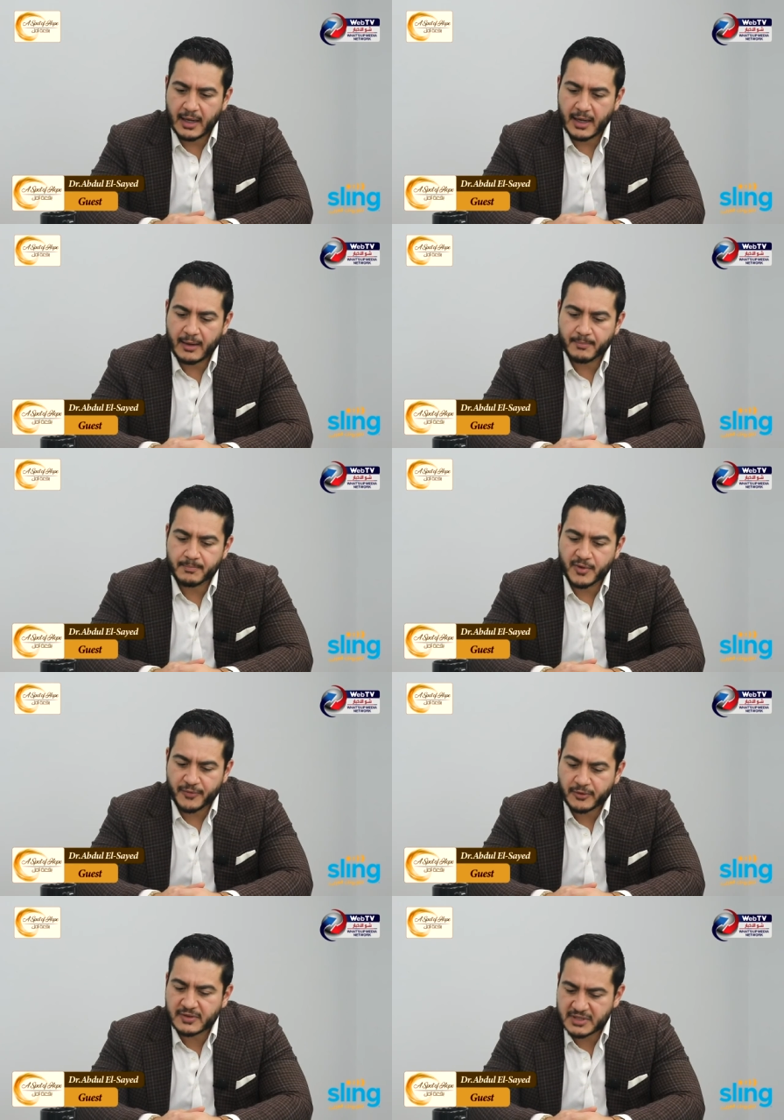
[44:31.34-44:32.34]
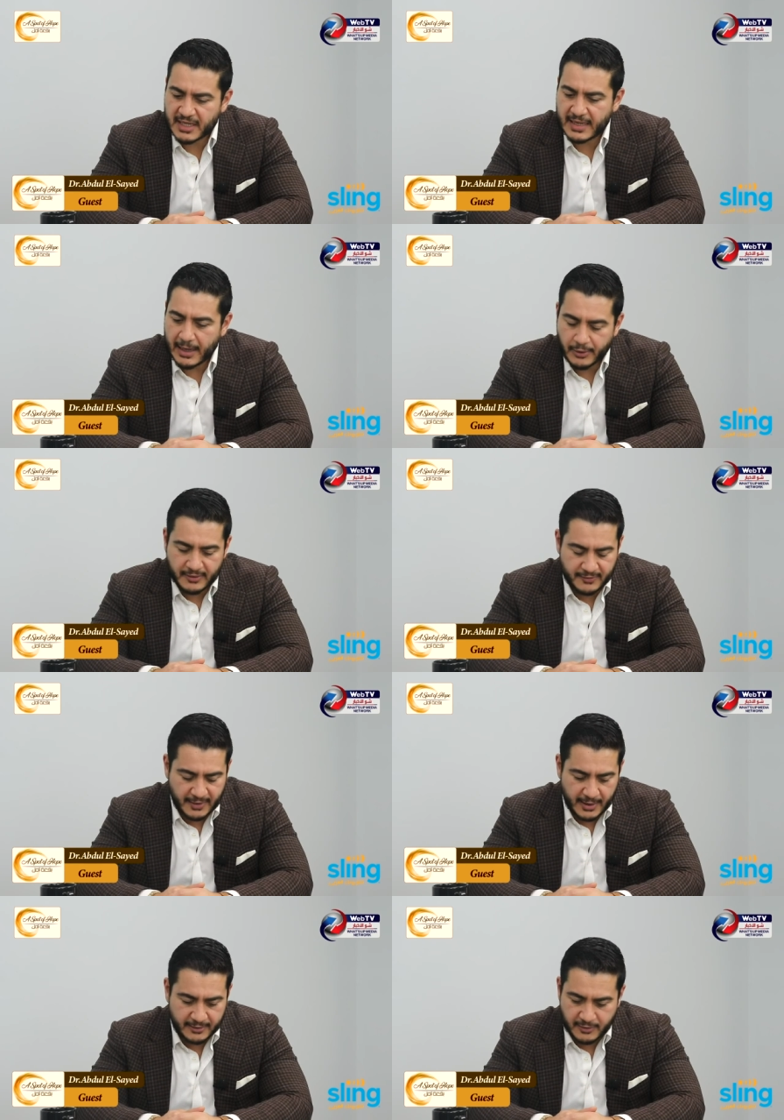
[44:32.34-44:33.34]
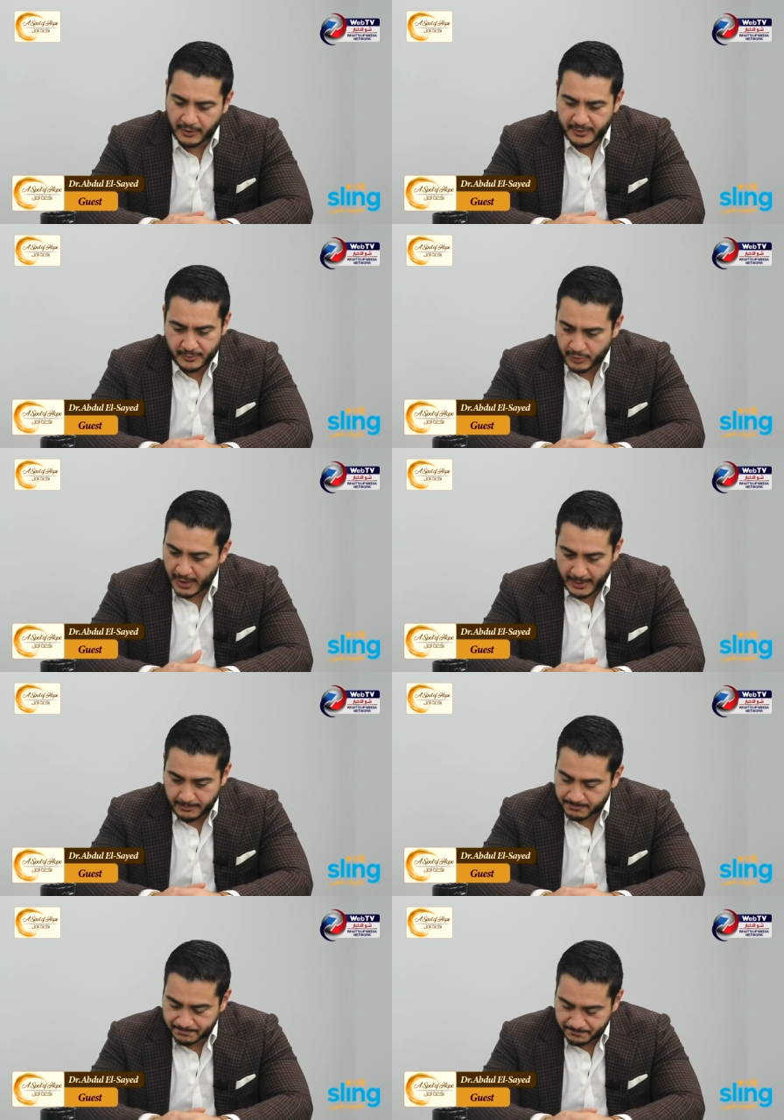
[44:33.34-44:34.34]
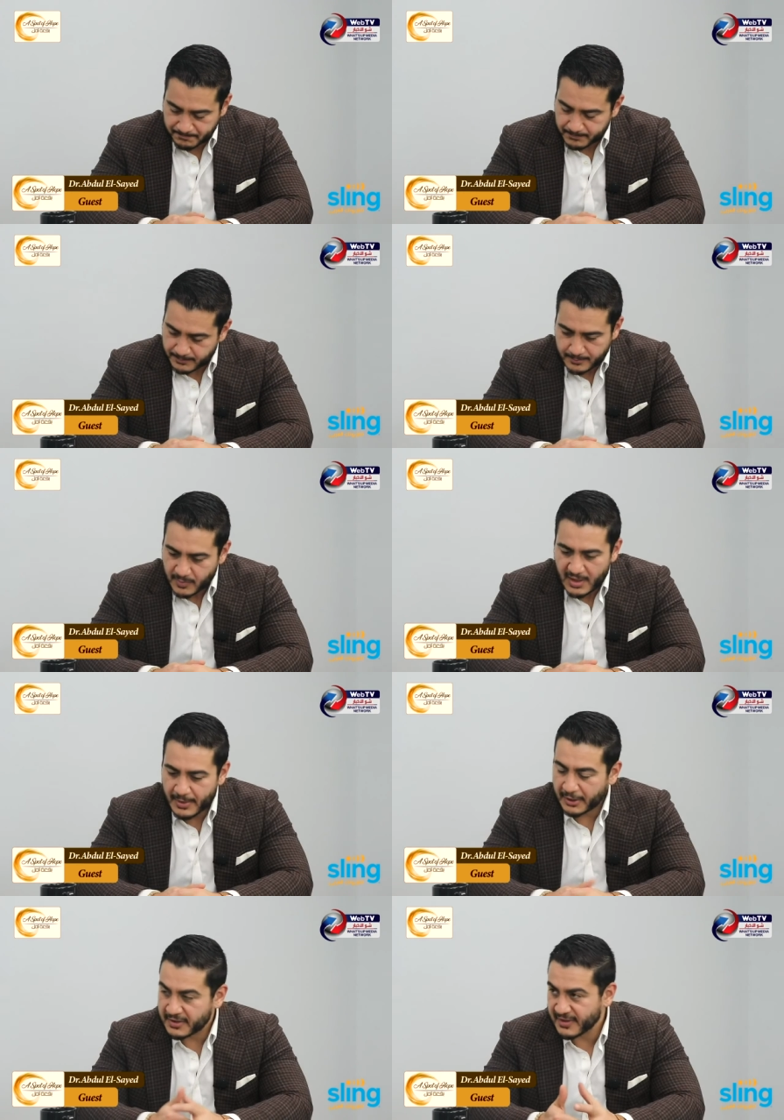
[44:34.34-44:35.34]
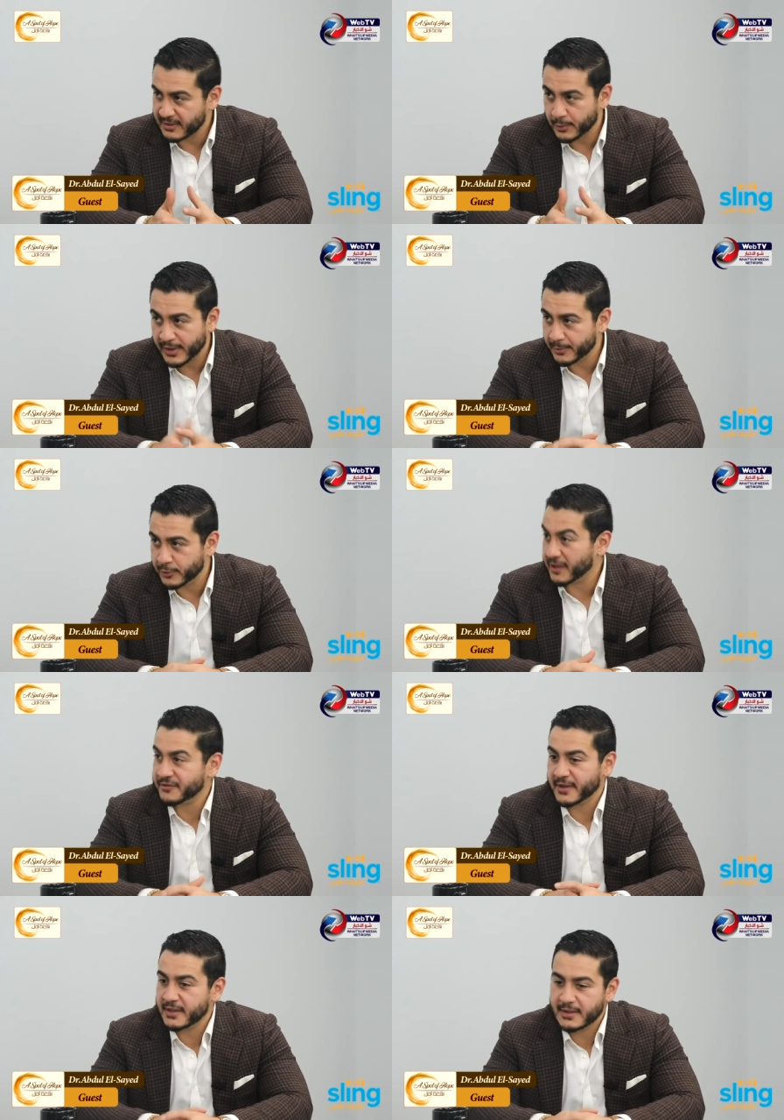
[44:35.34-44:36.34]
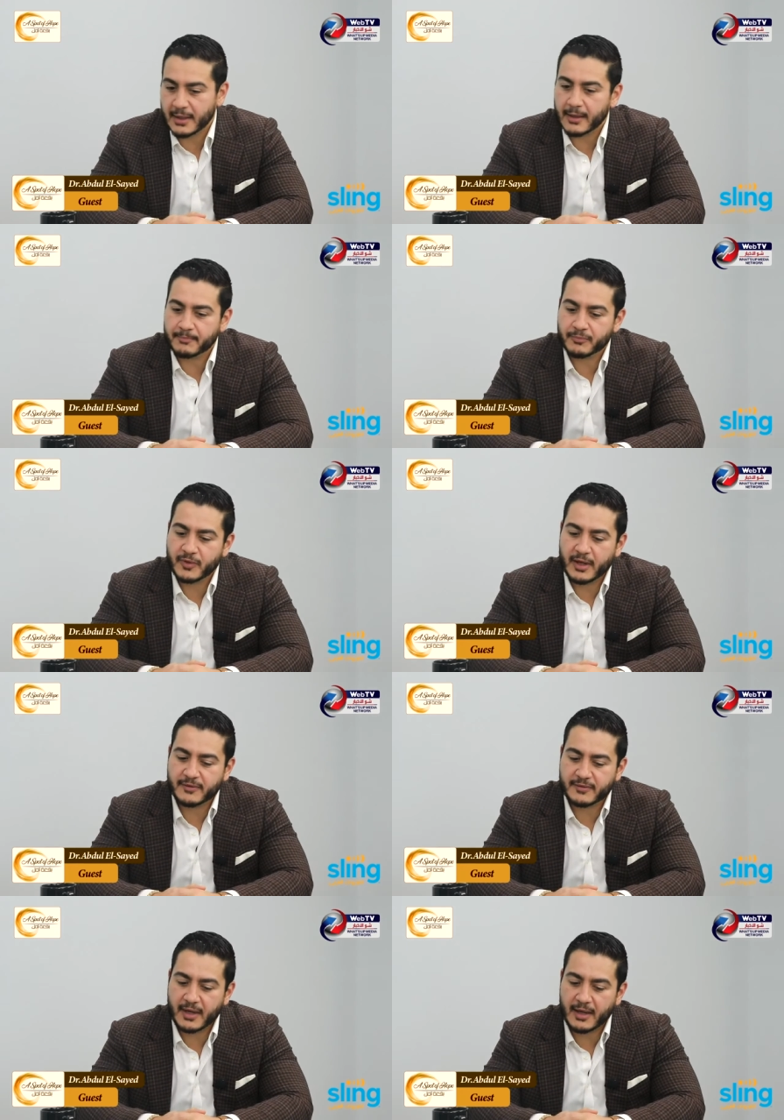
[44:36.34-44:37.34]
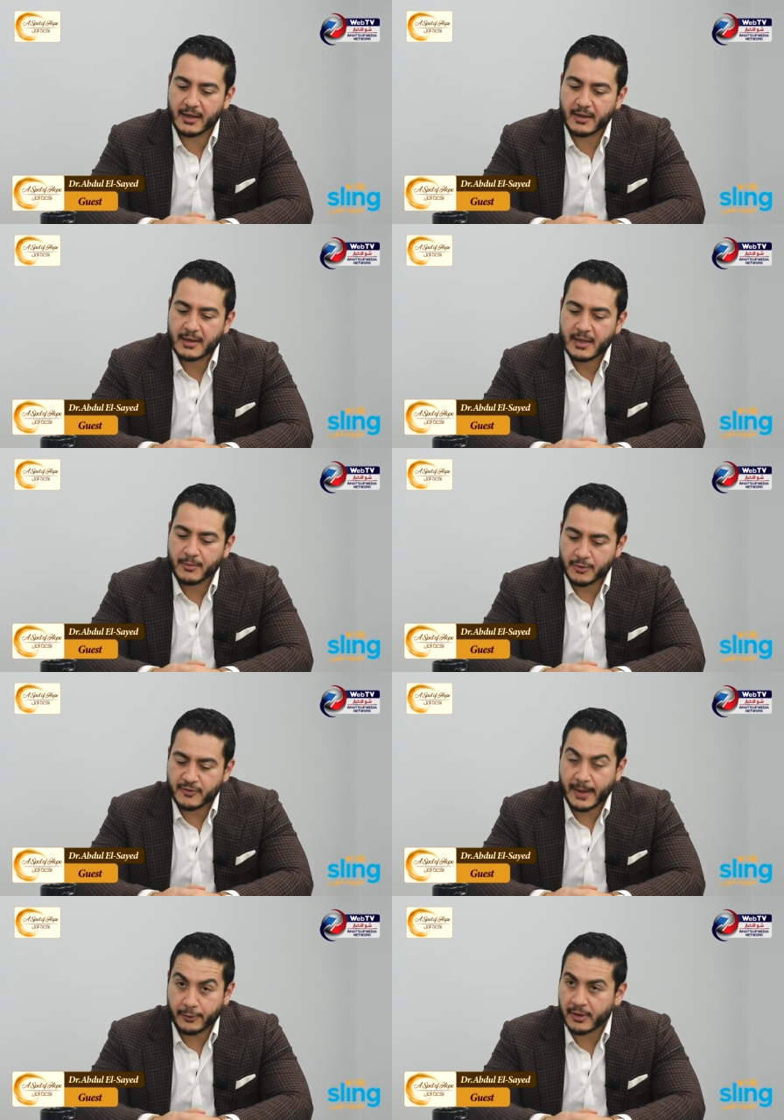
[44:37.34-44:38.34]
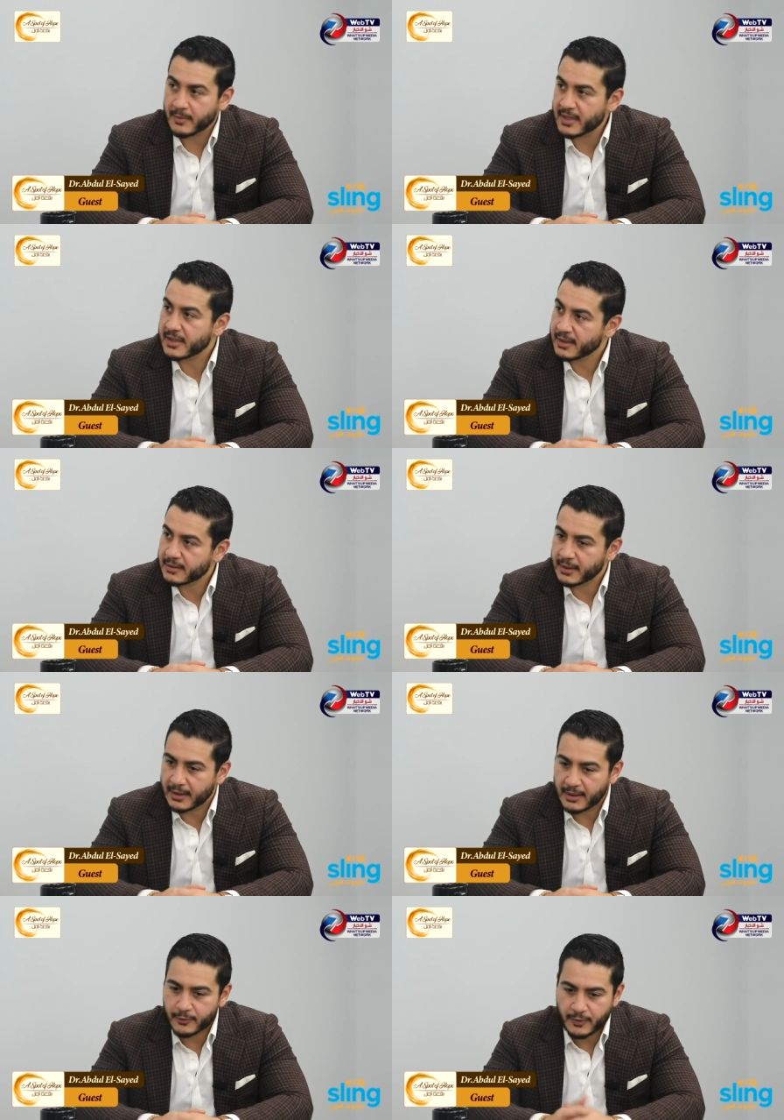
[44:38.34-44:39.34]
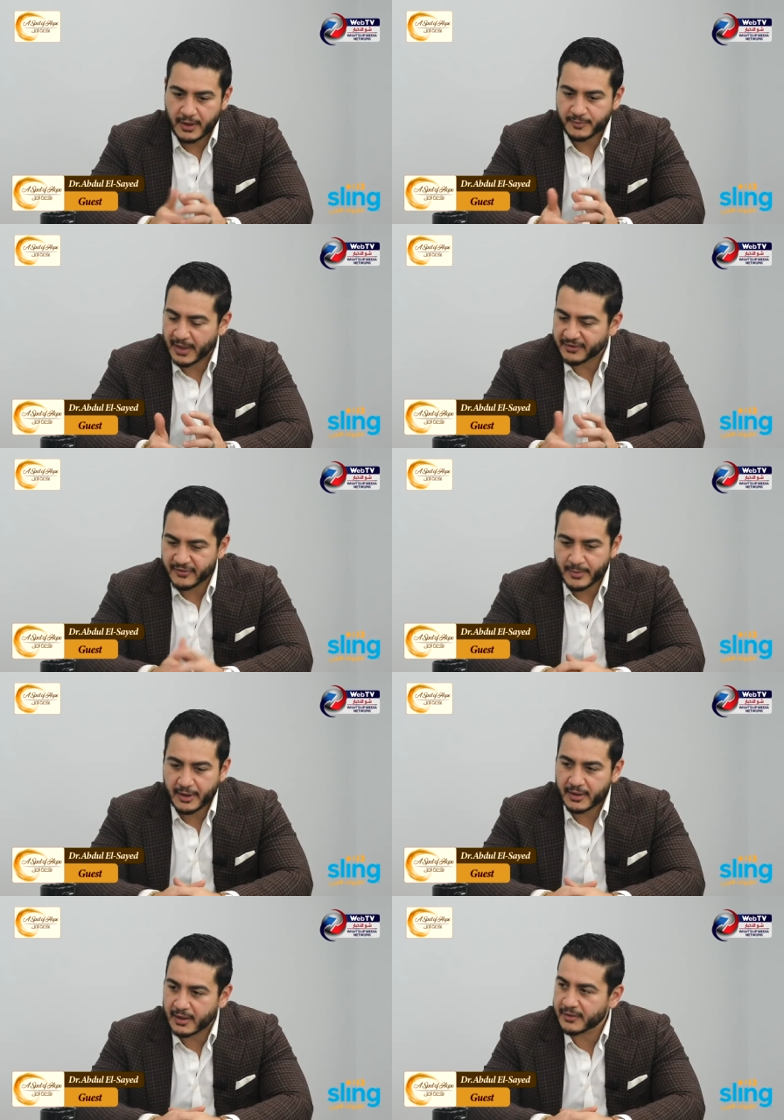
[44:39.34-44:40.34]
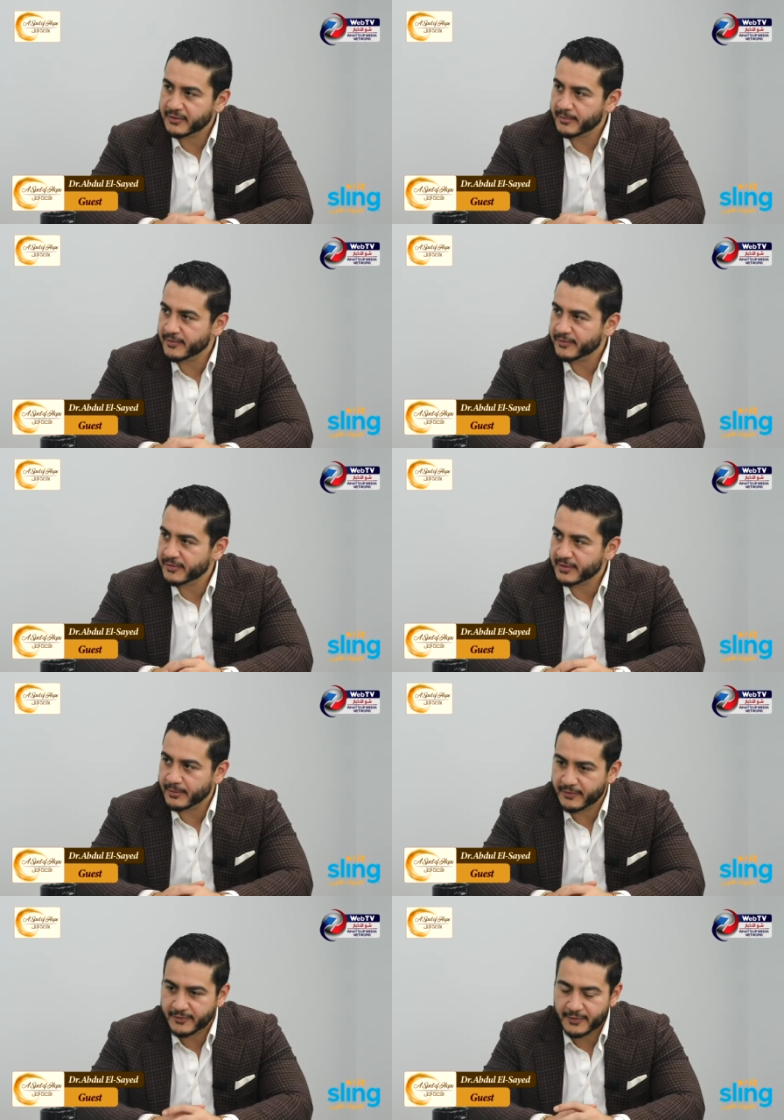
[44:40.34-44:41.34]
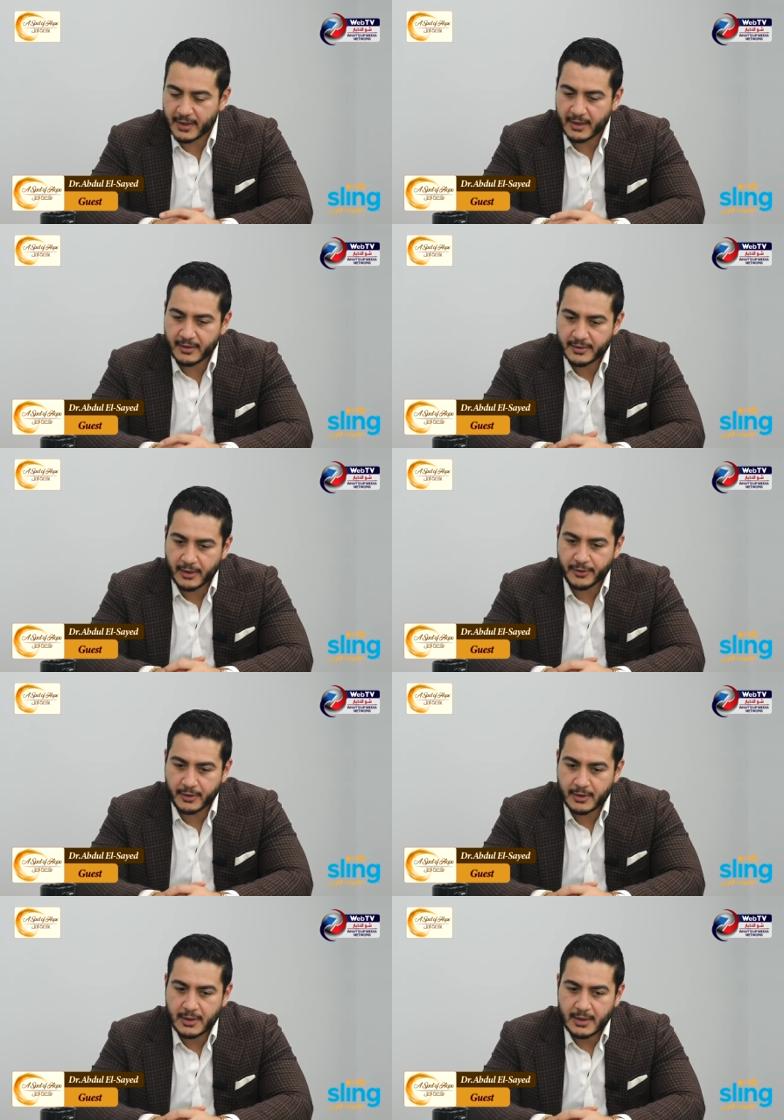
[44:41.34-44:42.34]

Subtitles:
But folks can check it out. It's called America Dissected with Abdul El-Sayed. It's produced by Crooked Media, who does Pod Save America and some of the other